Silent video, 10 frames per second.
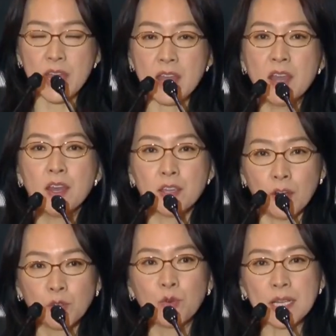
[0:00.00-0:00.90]
she
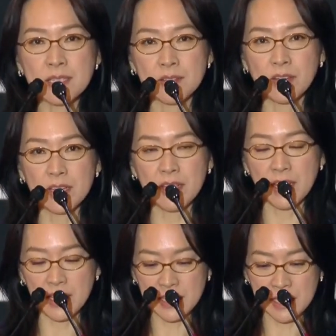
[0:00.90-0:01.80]
talked about
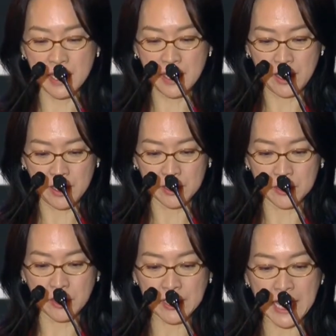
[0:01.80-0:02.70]
the new
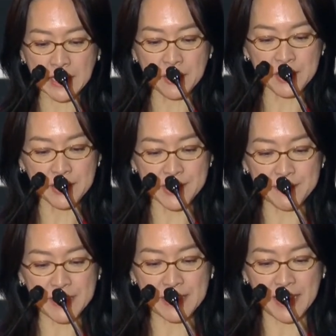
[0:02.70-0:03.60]
crisis,
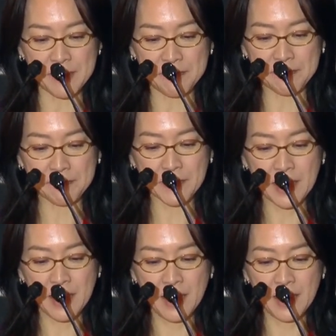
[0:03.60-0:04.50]
COVID-19 pandemic,
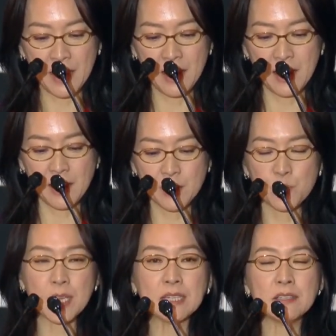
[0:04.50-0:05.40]
and
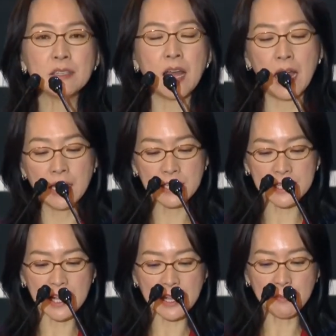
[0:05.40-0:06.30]
the
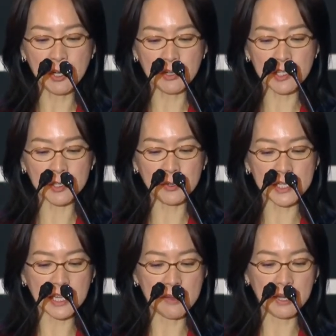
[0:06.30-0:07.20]
people-centered
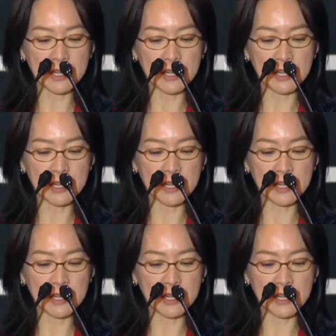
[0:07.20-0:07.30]
care.